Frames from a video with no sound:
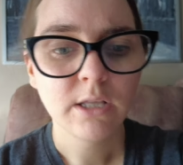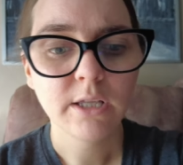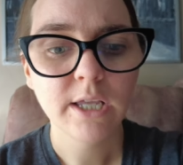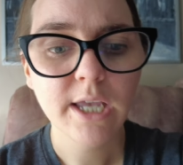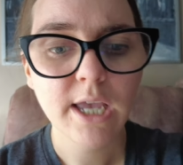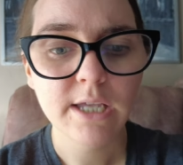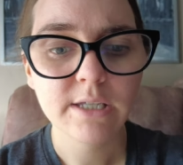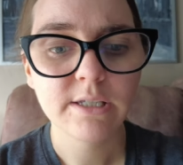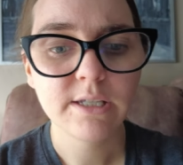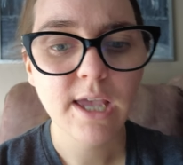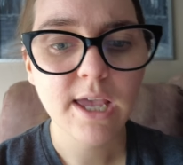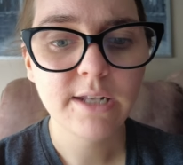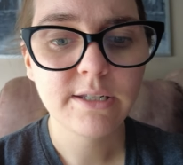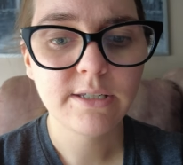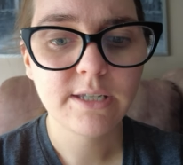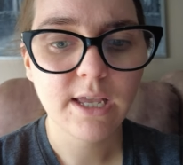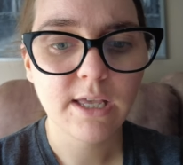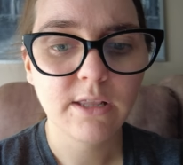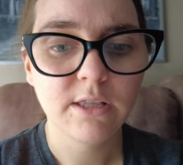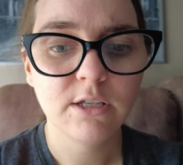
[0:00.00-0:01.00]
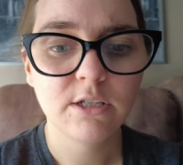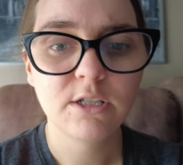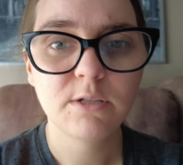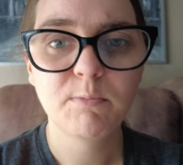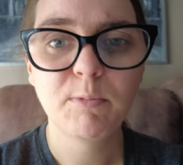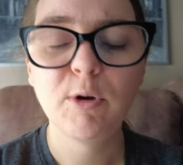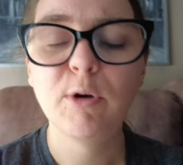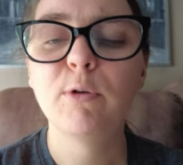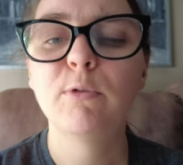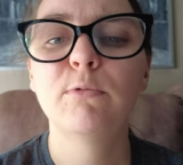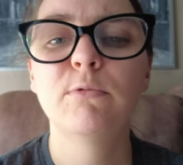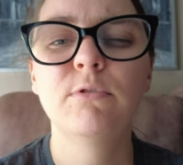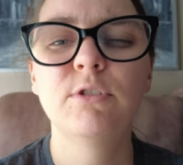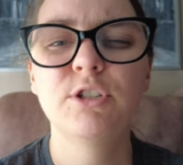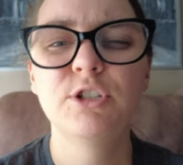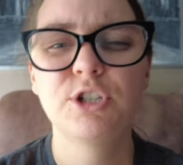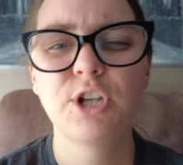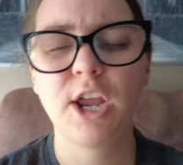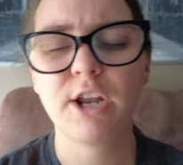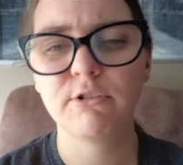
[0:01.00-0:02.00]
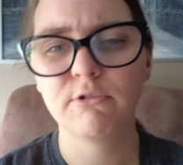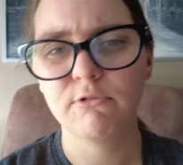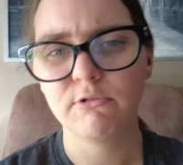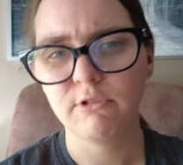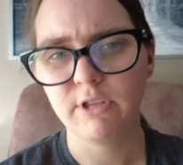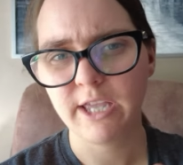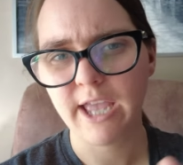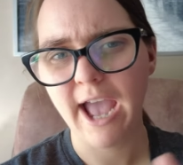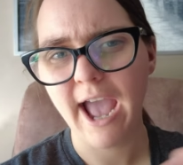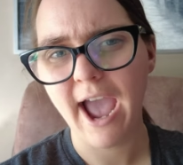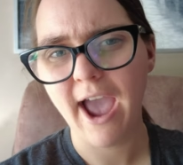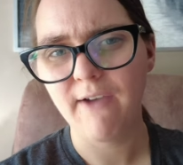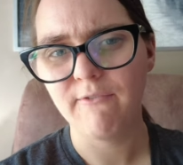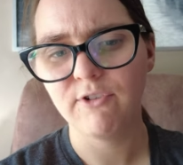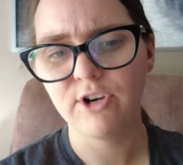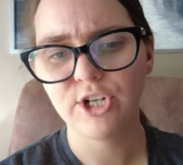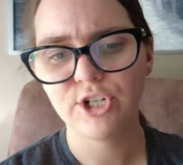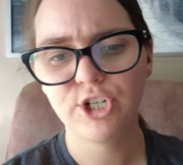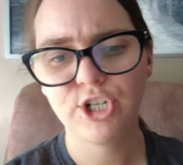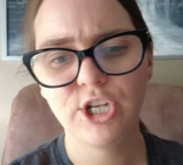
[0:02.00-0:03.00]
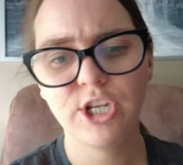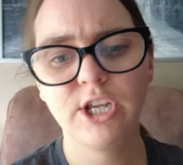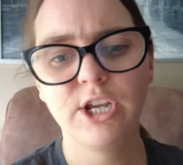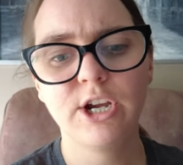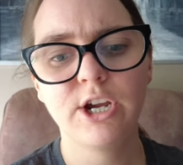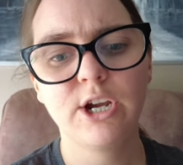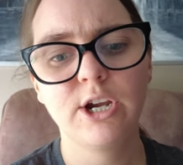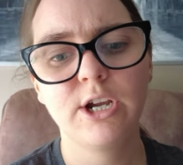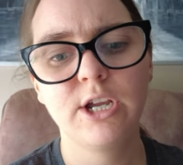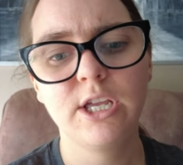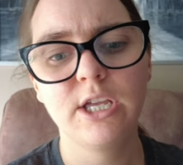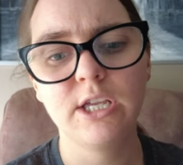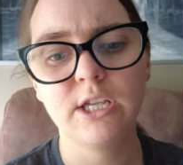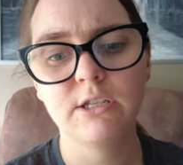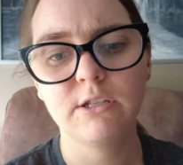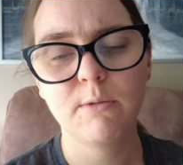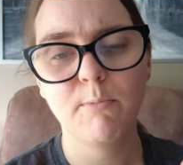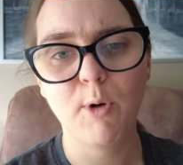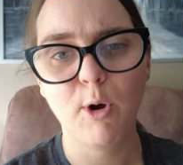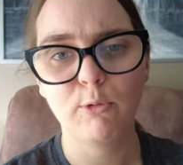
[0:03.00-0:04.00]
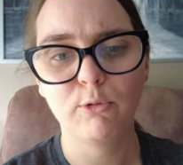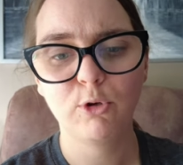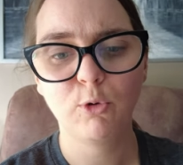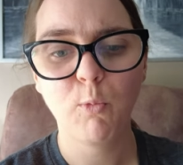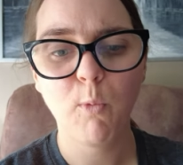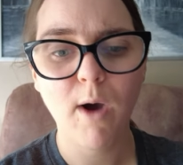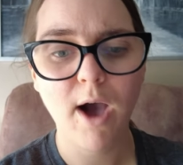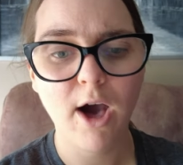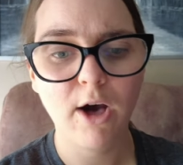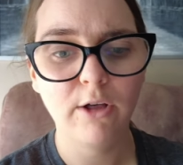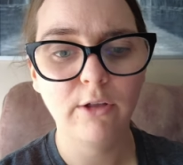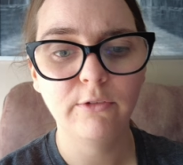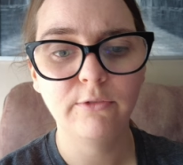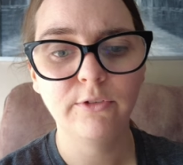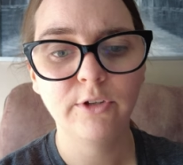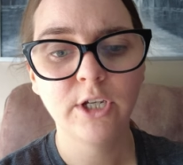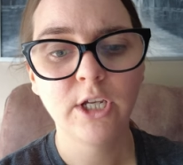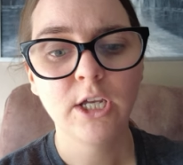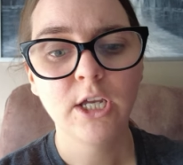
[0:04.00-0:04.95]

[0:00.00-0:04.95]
Like I said, daily spoons, generally average here is about twelve.